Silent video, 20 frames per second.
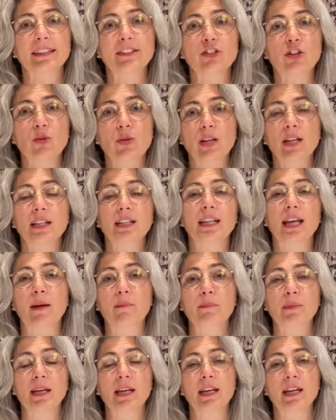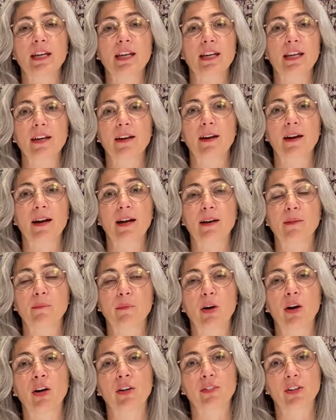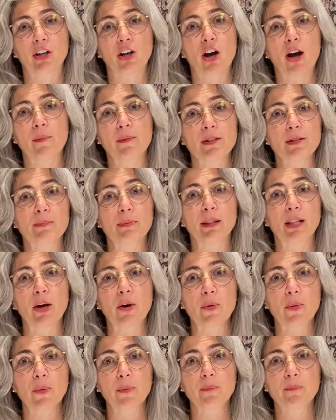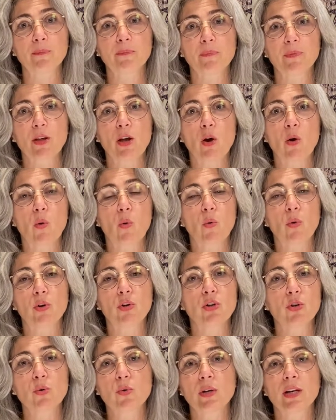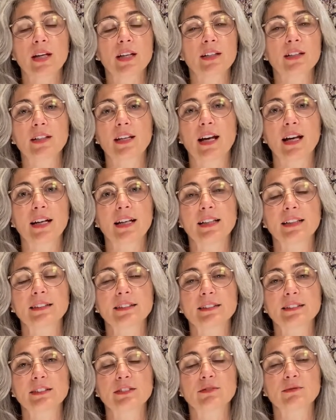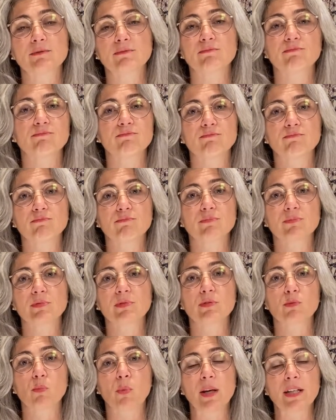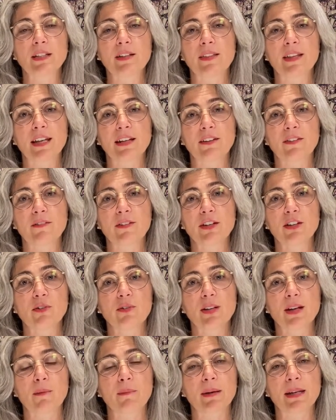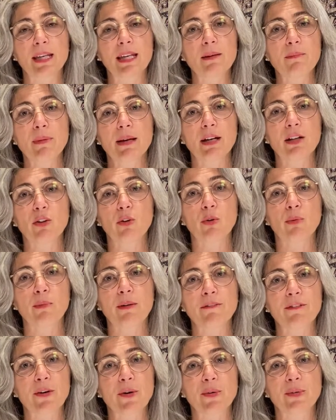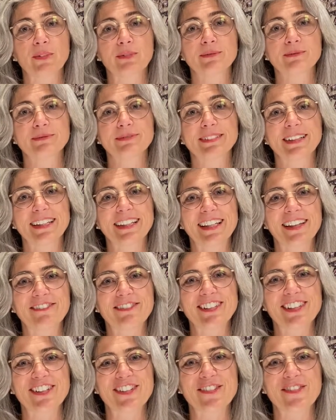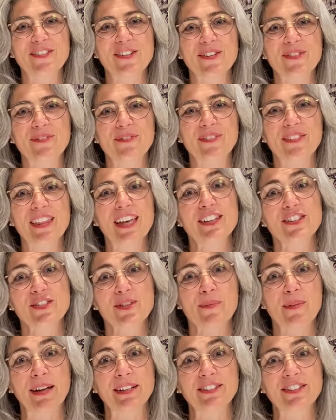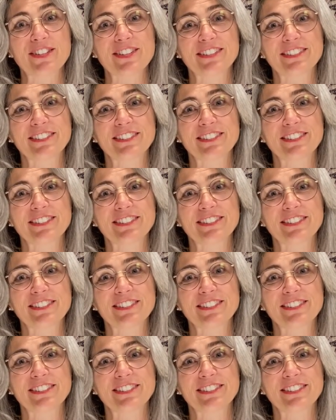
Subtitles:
You can get me on the comments below, or you can wait till the end of the video and get my email or my phone. Love to hear from you. Thanks so much.